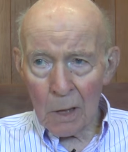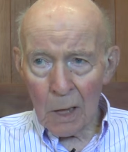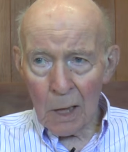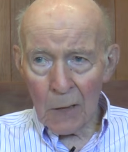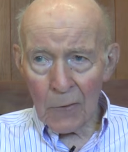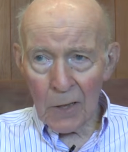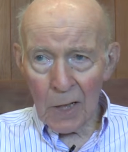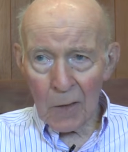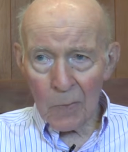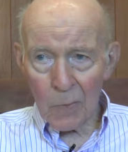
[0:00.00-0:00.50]

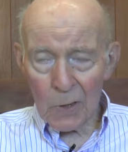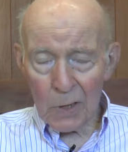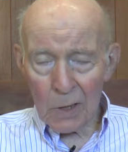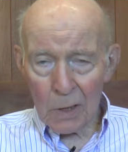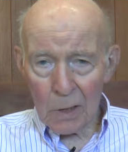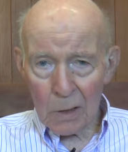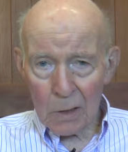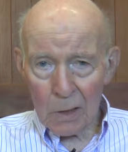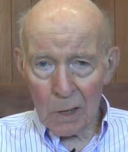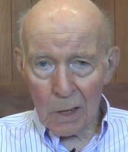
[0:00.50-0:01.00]
at that
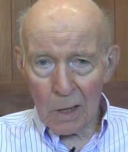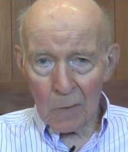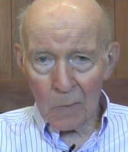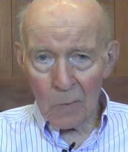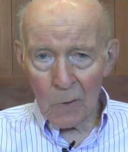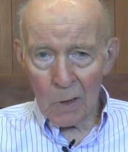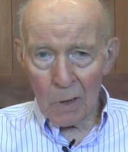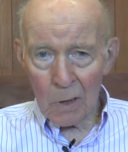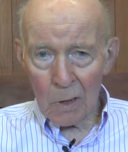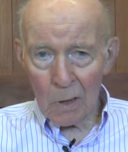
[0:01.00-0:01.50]
particular time.
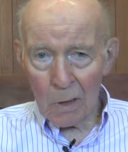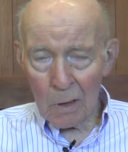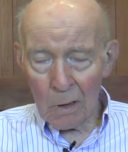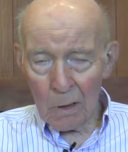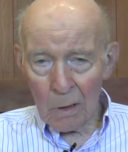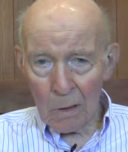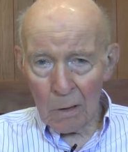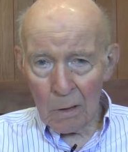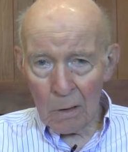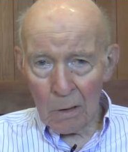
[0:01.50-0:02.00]

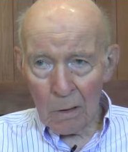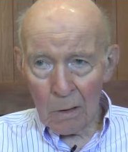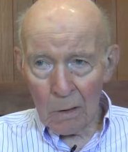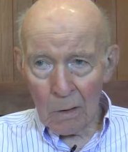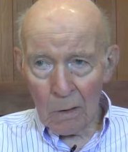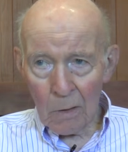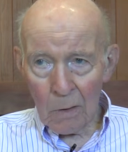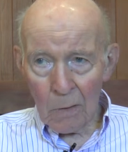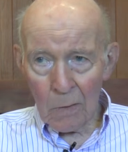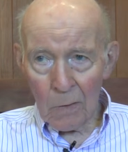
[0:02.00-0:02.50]

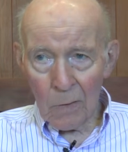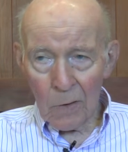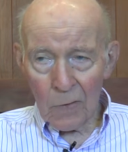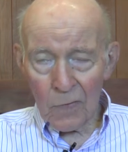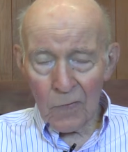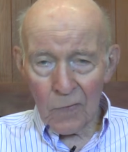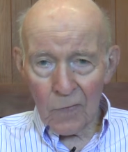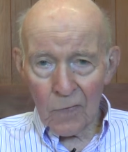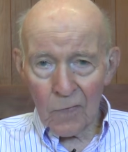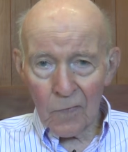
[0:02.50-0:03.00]

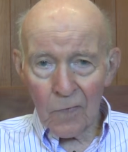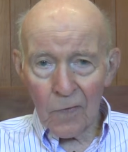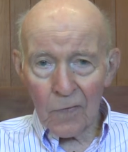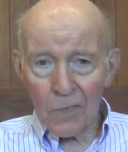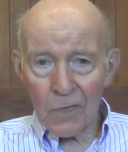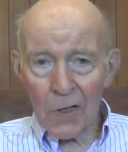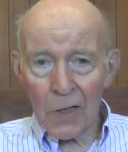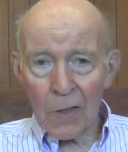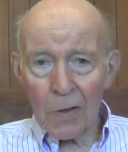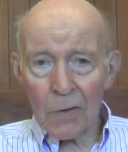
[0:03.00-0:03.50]
This is
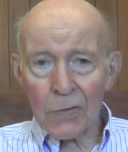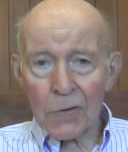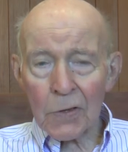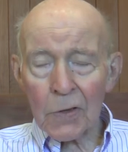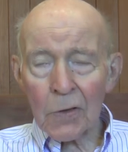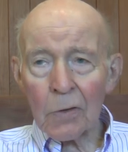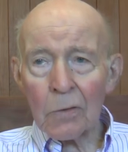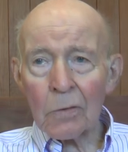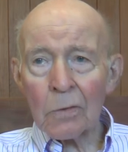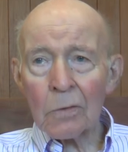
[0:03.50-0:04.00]
50 years
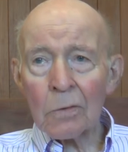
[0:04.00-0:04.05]
ago.